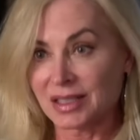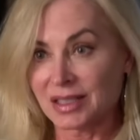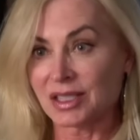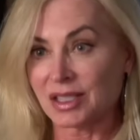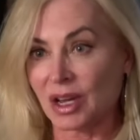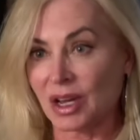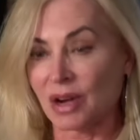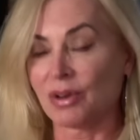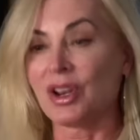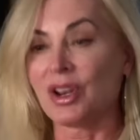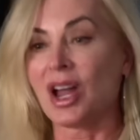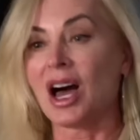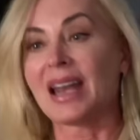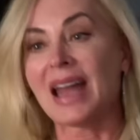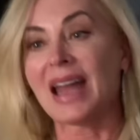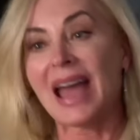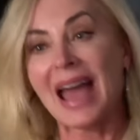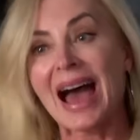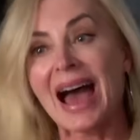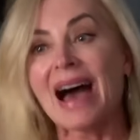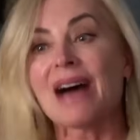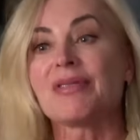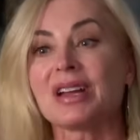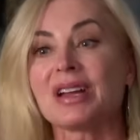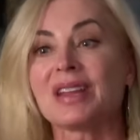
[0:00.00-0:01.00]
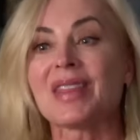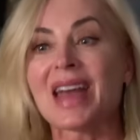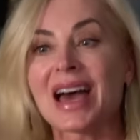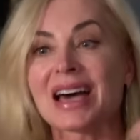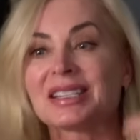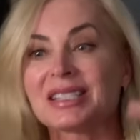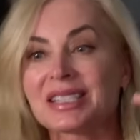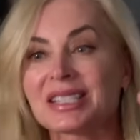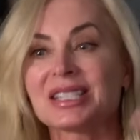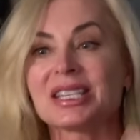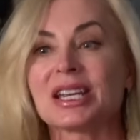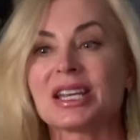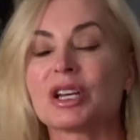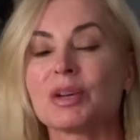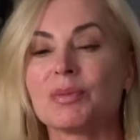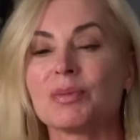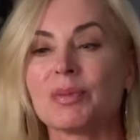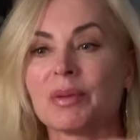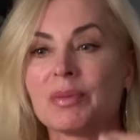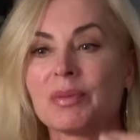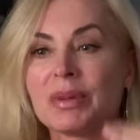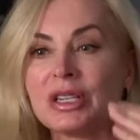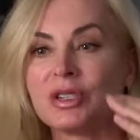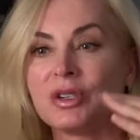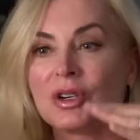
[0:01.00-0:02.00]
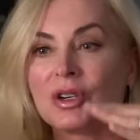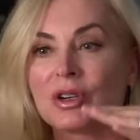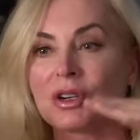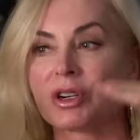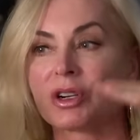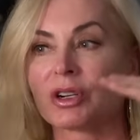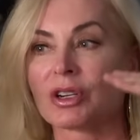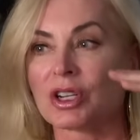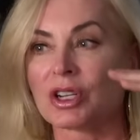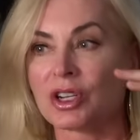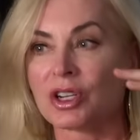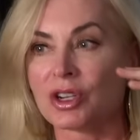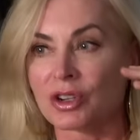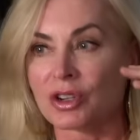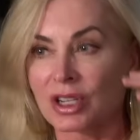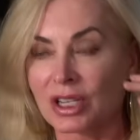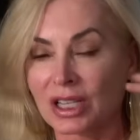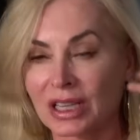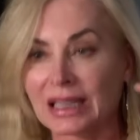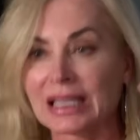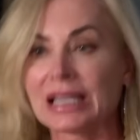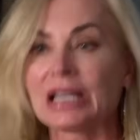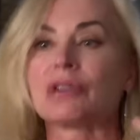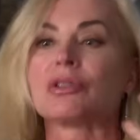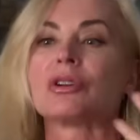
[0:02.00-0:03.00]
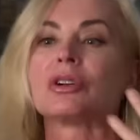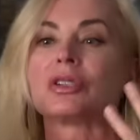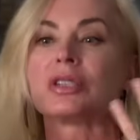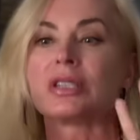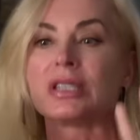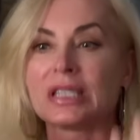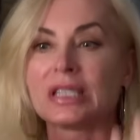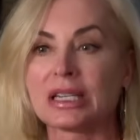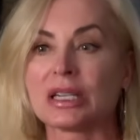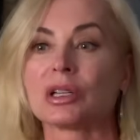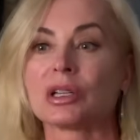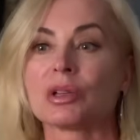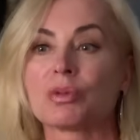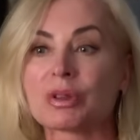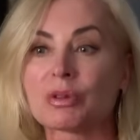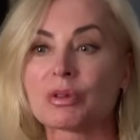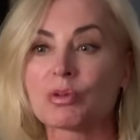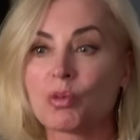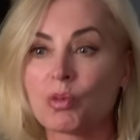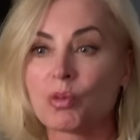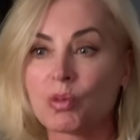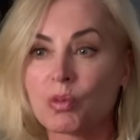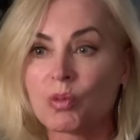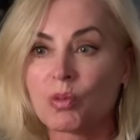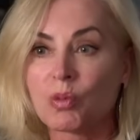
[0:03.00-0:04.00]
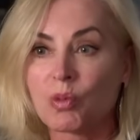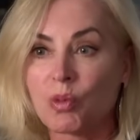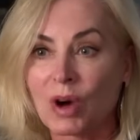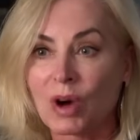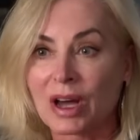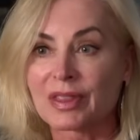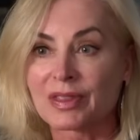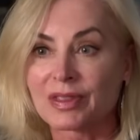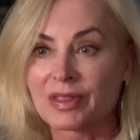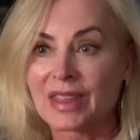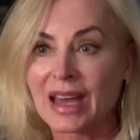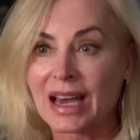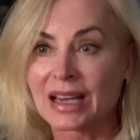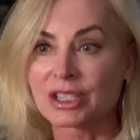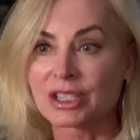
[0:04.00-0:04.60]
So not having that stigma means you're clearer to deal with what